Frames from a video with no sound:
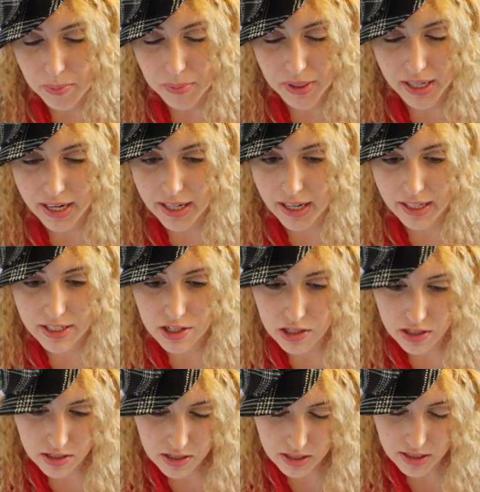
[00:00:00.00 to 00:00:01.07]
but I
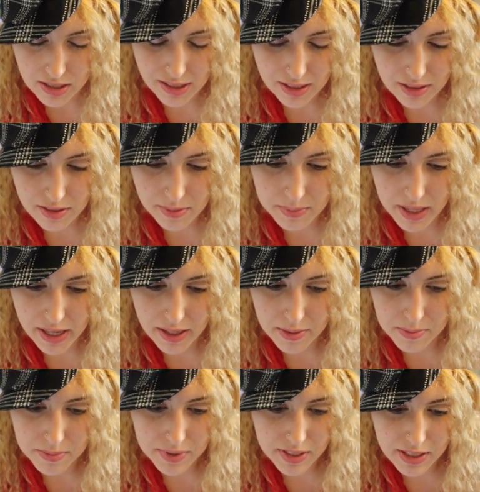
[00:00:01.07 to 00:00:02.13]
just,
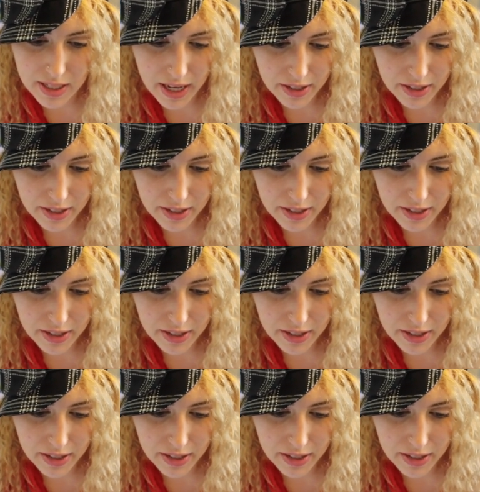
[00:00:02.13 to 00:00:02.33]
sometimes